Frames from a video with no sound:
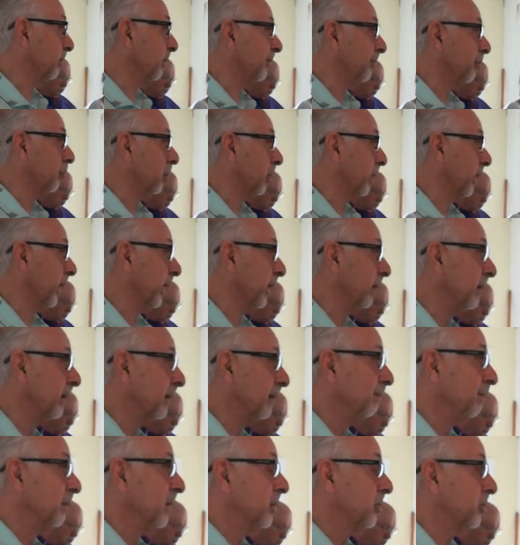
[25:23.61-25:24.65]
before that.
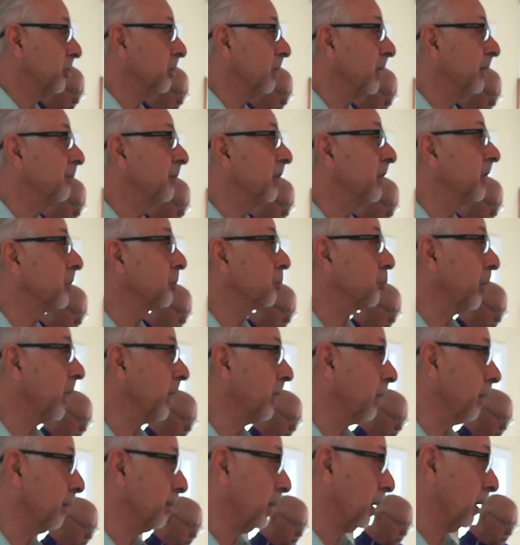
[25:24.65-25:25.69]
She lived in a
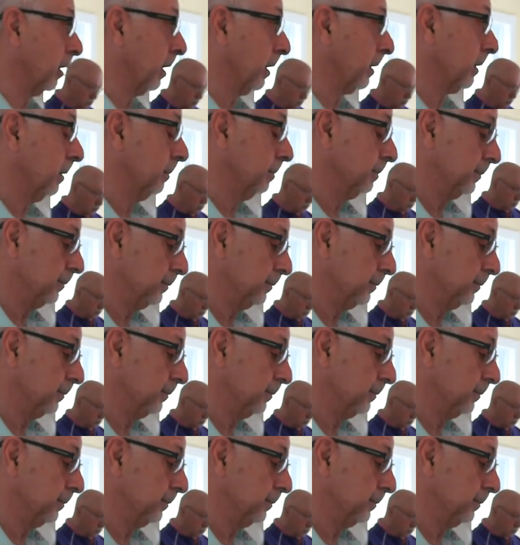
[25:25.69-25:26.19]
trailer park.